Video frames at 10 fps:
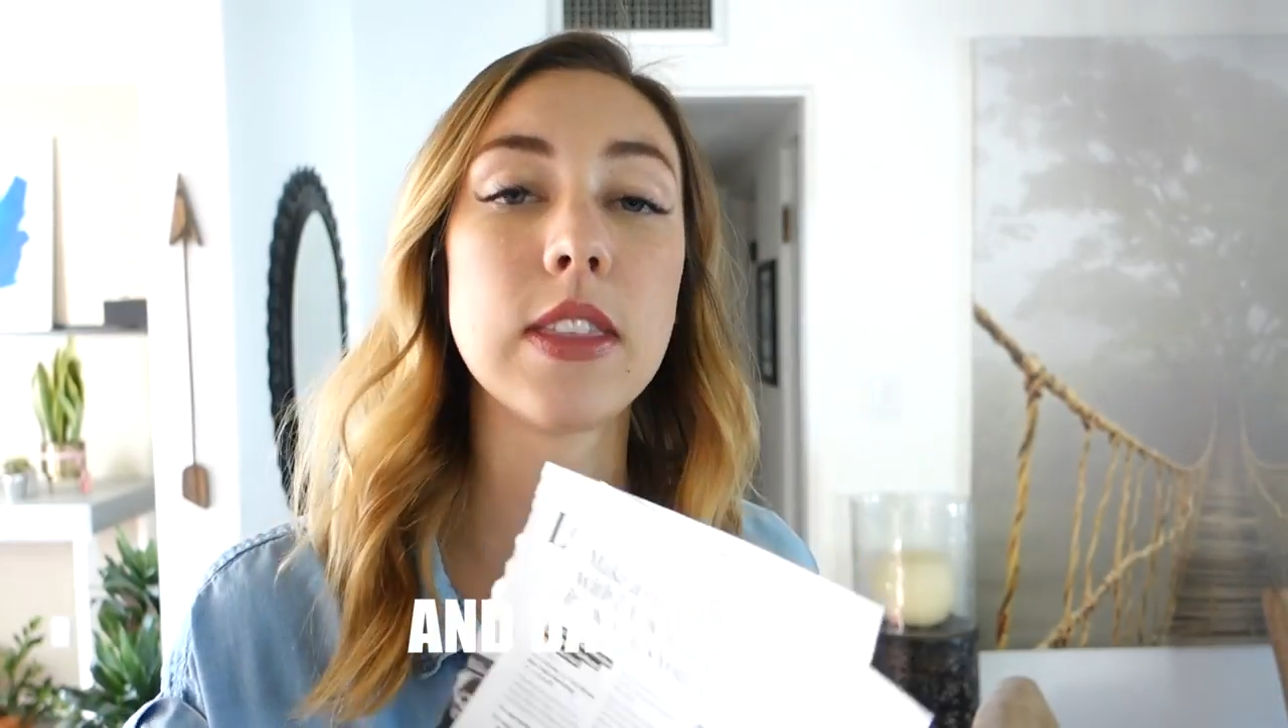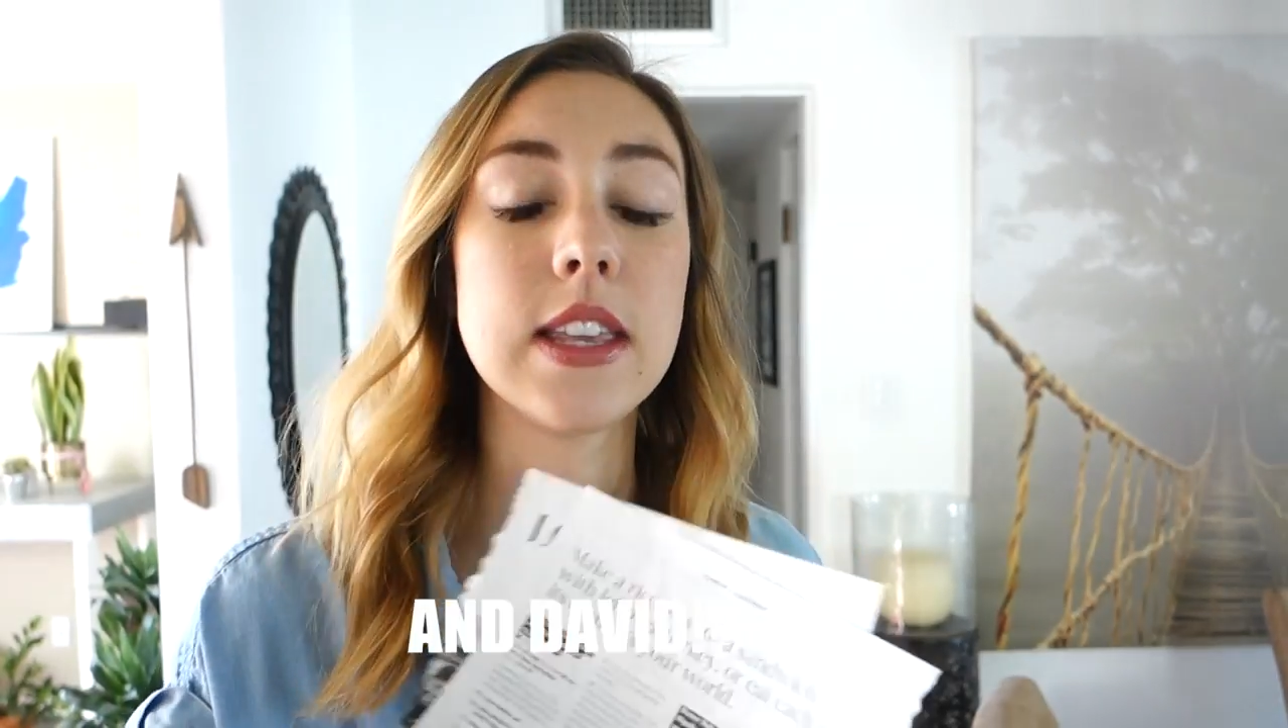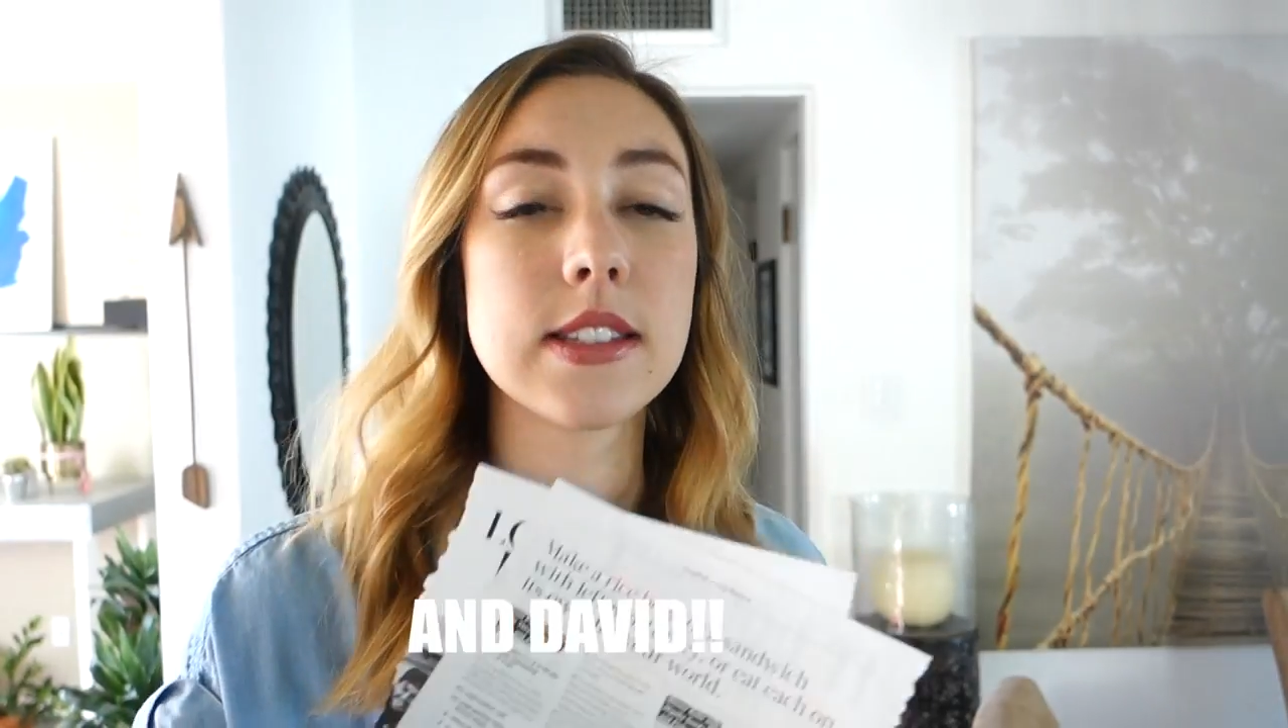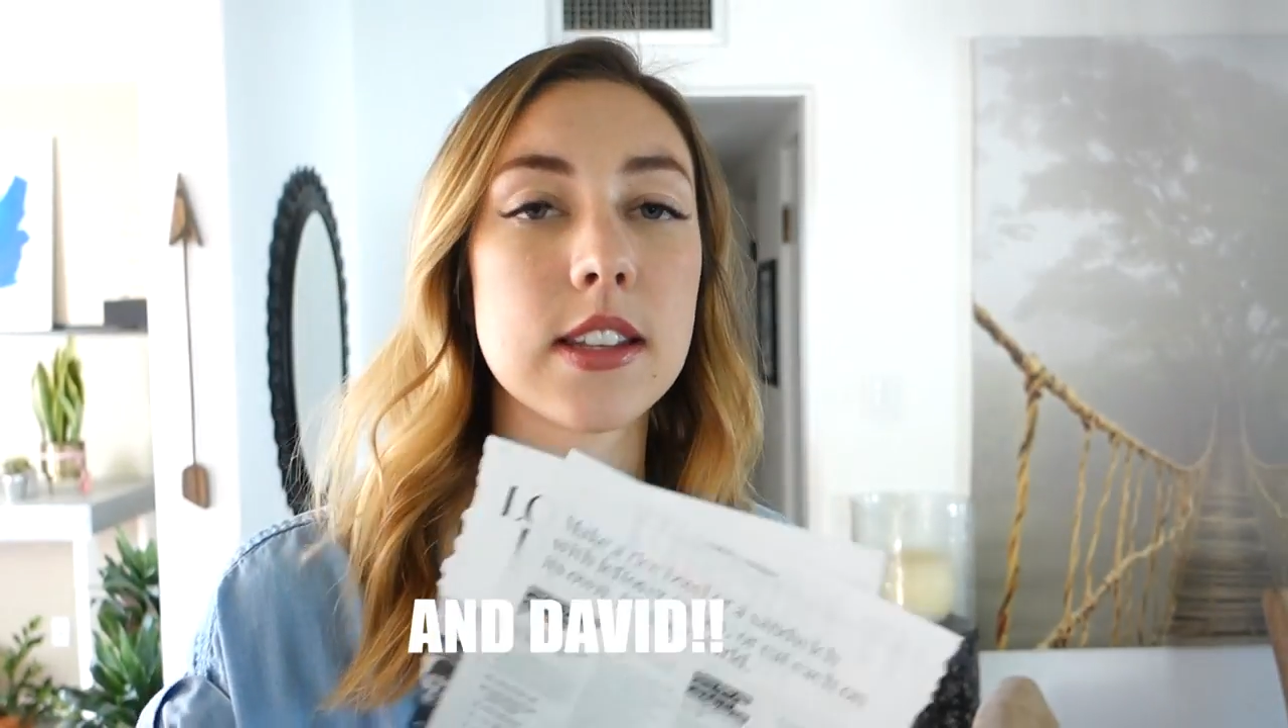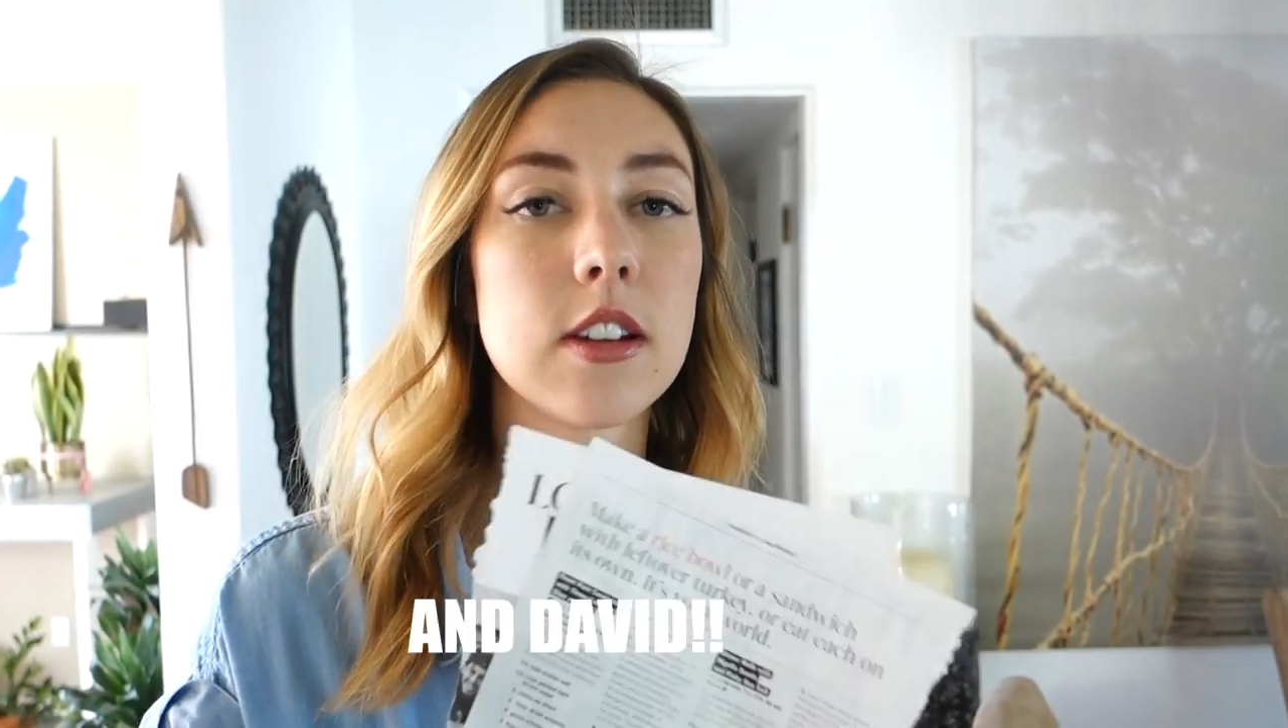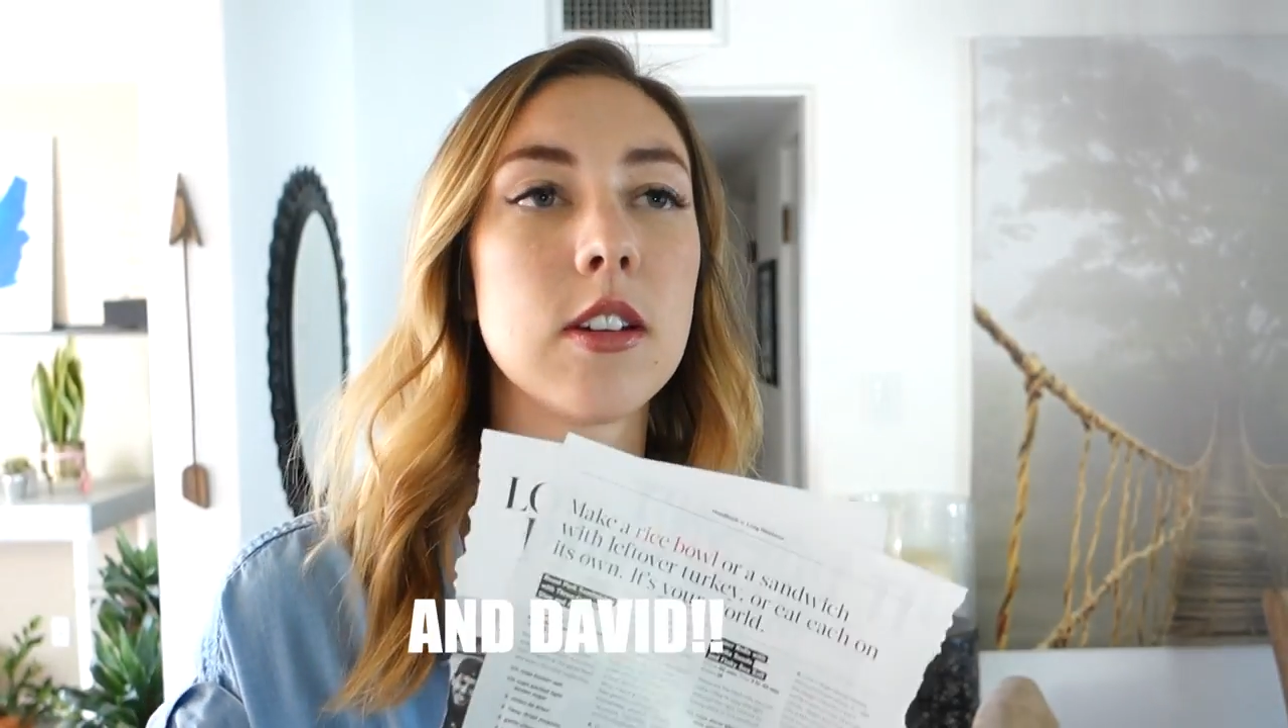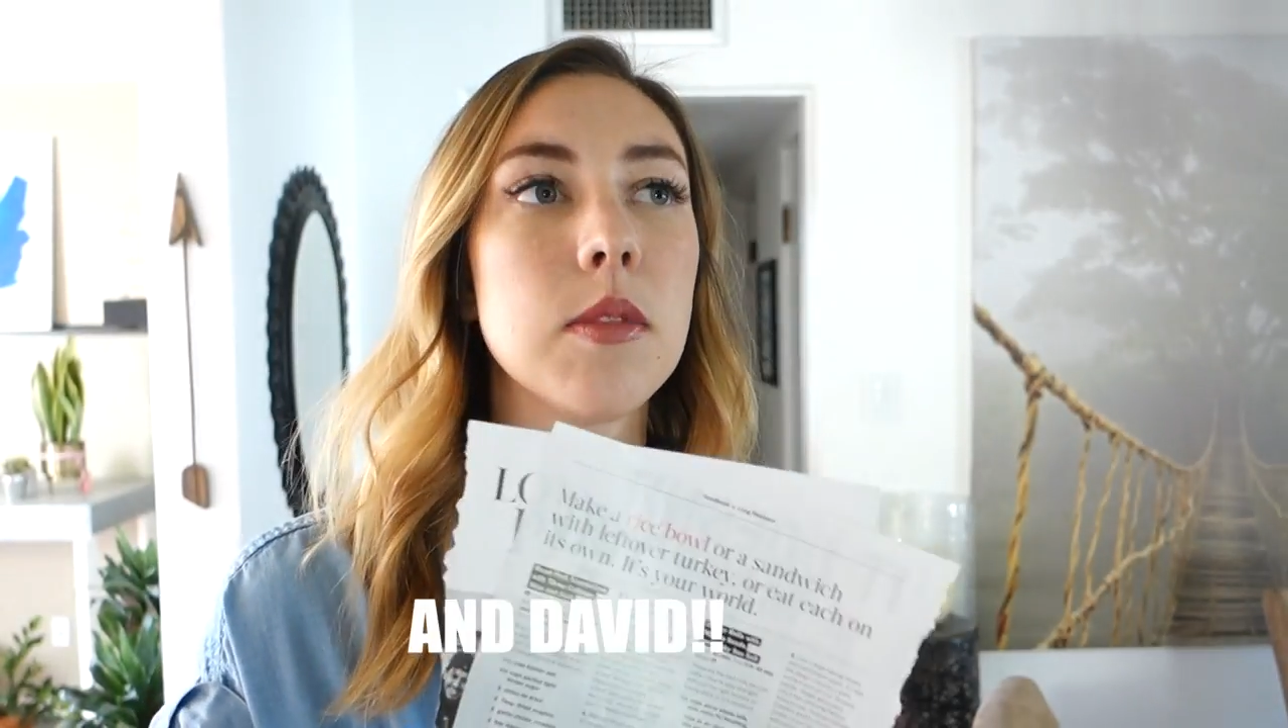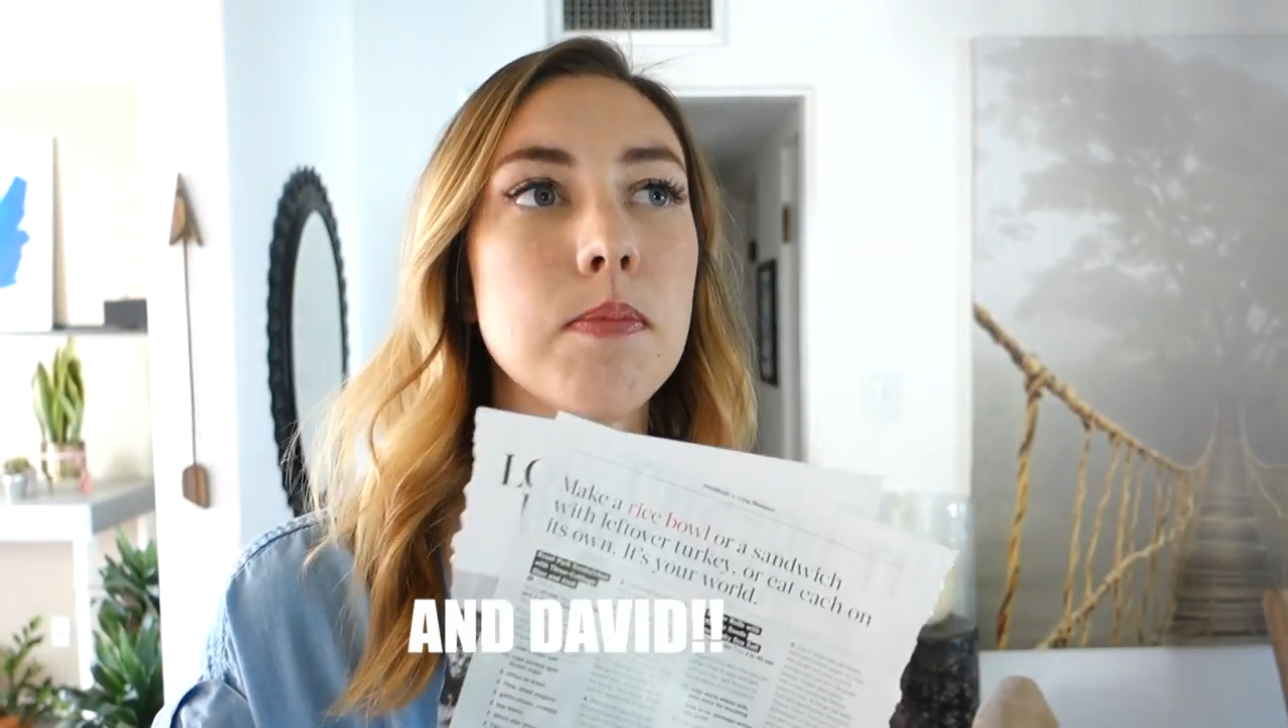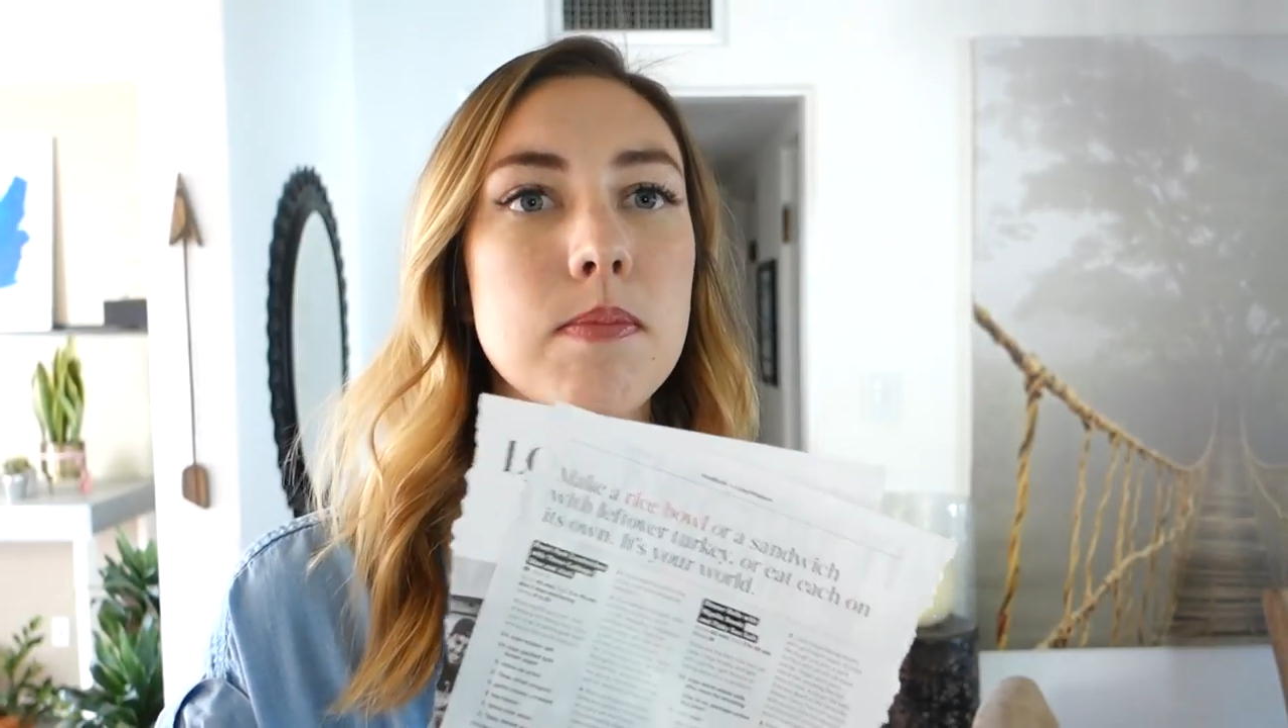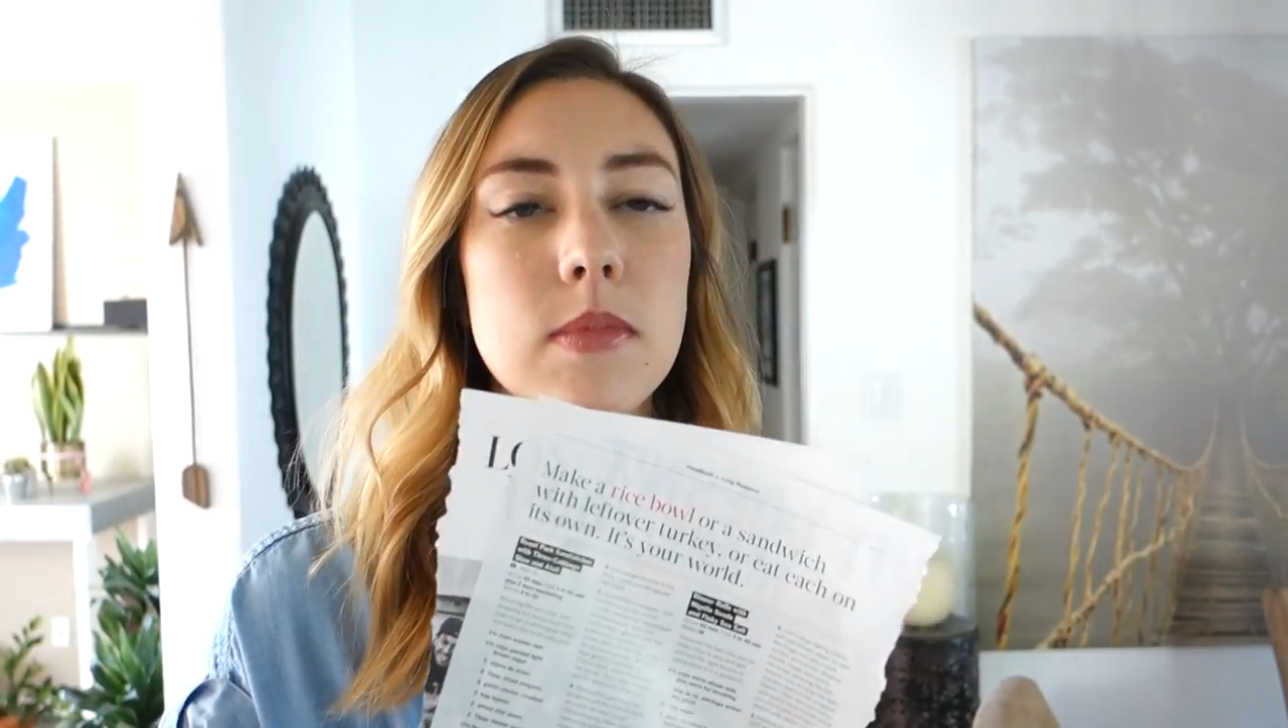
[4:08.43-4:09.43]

these little,